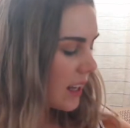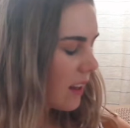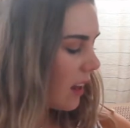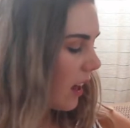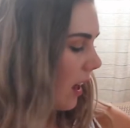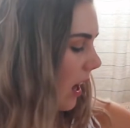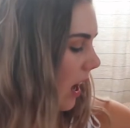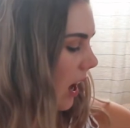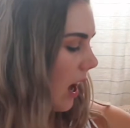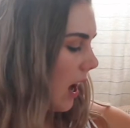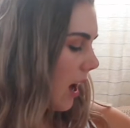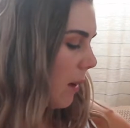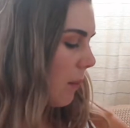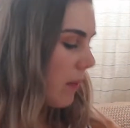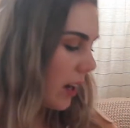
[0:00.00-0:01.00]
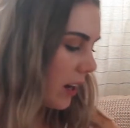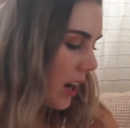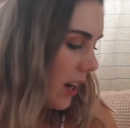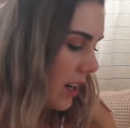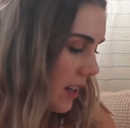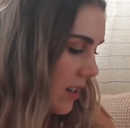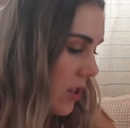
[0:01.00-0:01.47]
that
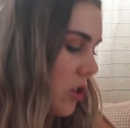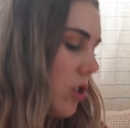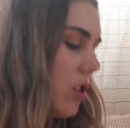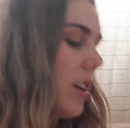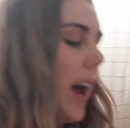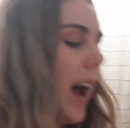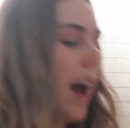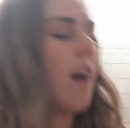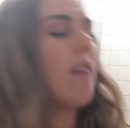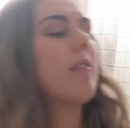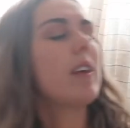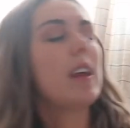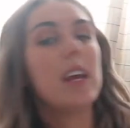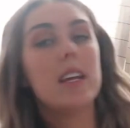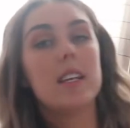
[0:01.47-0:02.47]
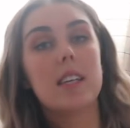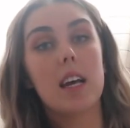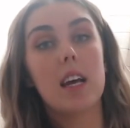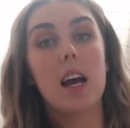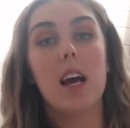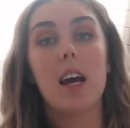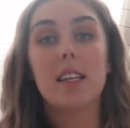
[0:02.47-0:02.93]
I do have is
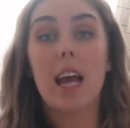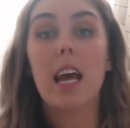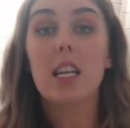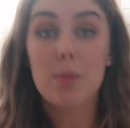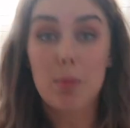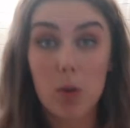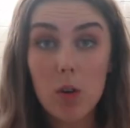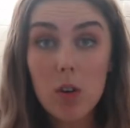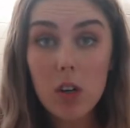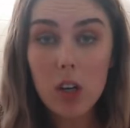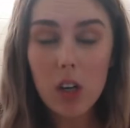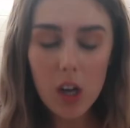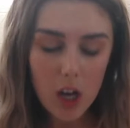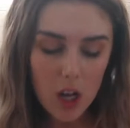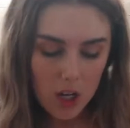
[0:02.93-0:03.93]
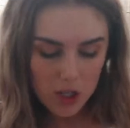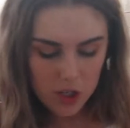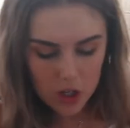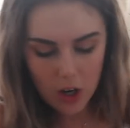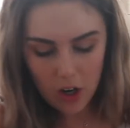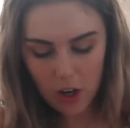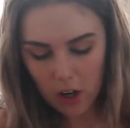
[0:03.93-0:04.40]
a textbook.
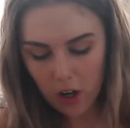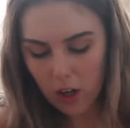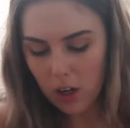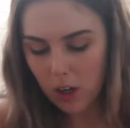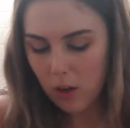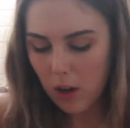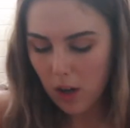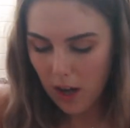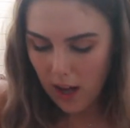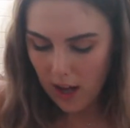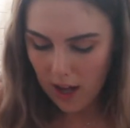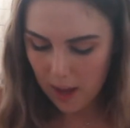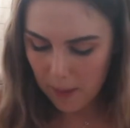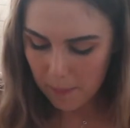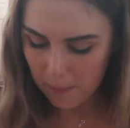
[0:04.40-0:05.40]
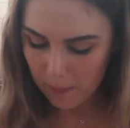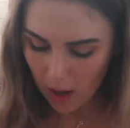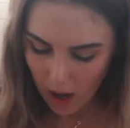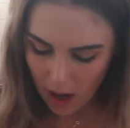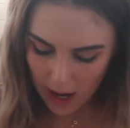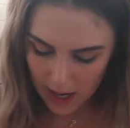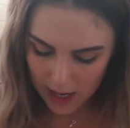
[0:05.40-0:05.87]
So
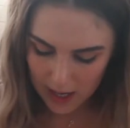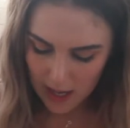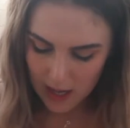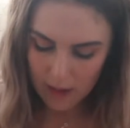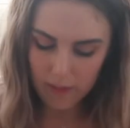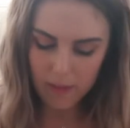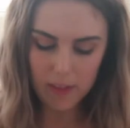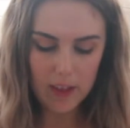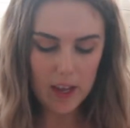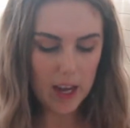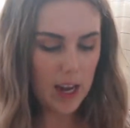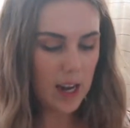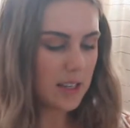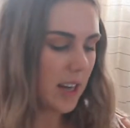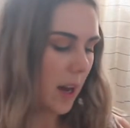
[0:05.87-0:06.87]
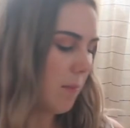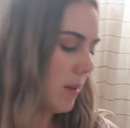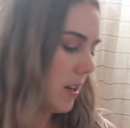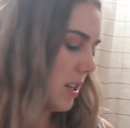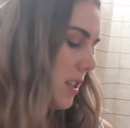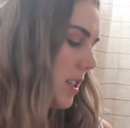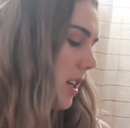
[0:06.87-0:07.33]
I have the
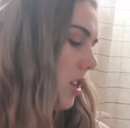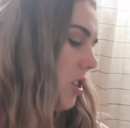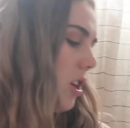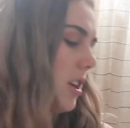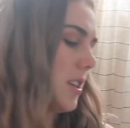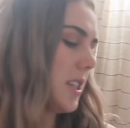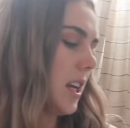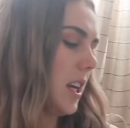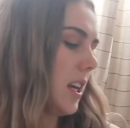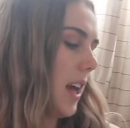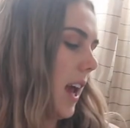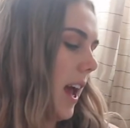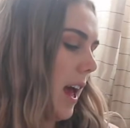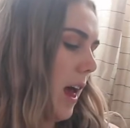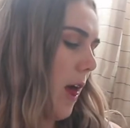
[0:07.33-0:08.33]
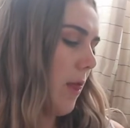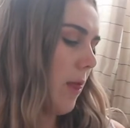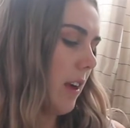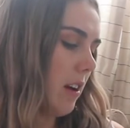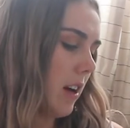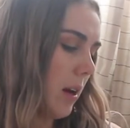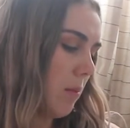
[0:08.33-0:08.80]
Tabner's Nursing Care
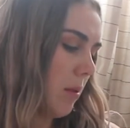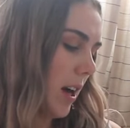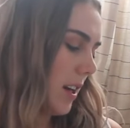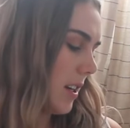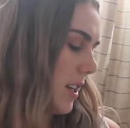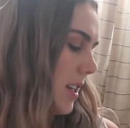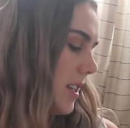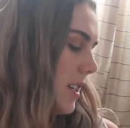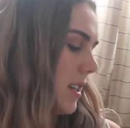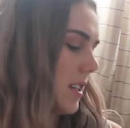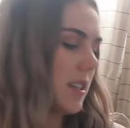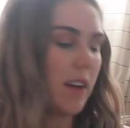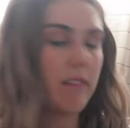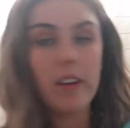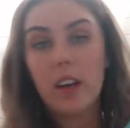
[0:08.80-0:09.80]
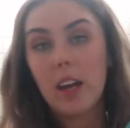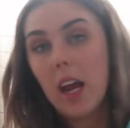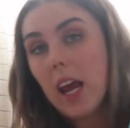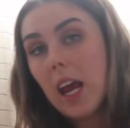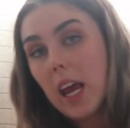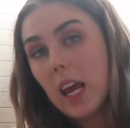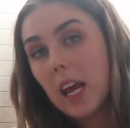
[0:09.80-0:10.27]
Theory and Practice
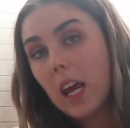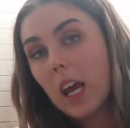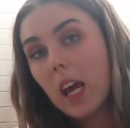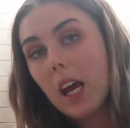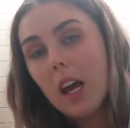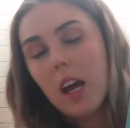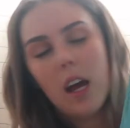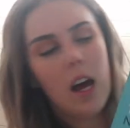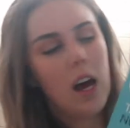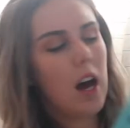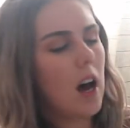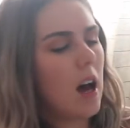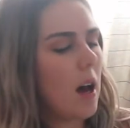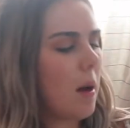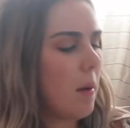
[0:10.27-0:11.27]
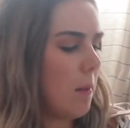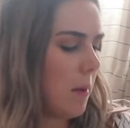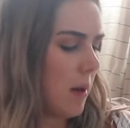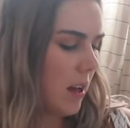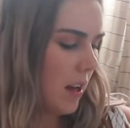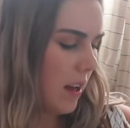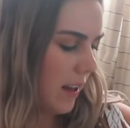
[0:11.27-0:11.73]
7E.
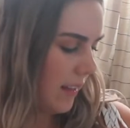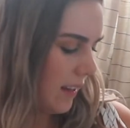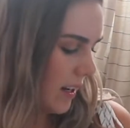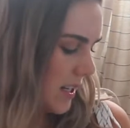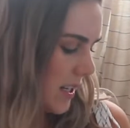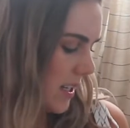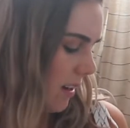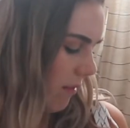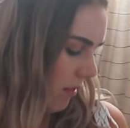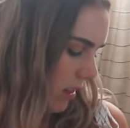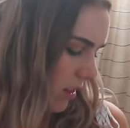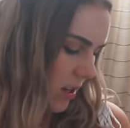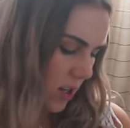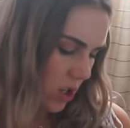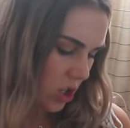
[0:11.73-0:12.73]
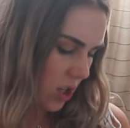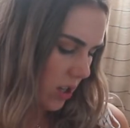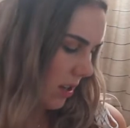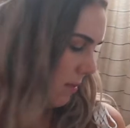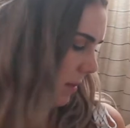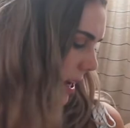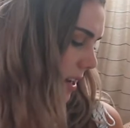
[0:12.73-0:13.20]
I think it's the 7th edition,
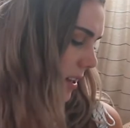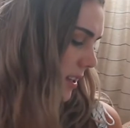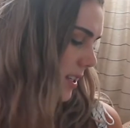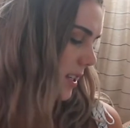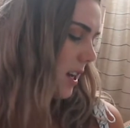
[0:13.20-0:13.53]
that means.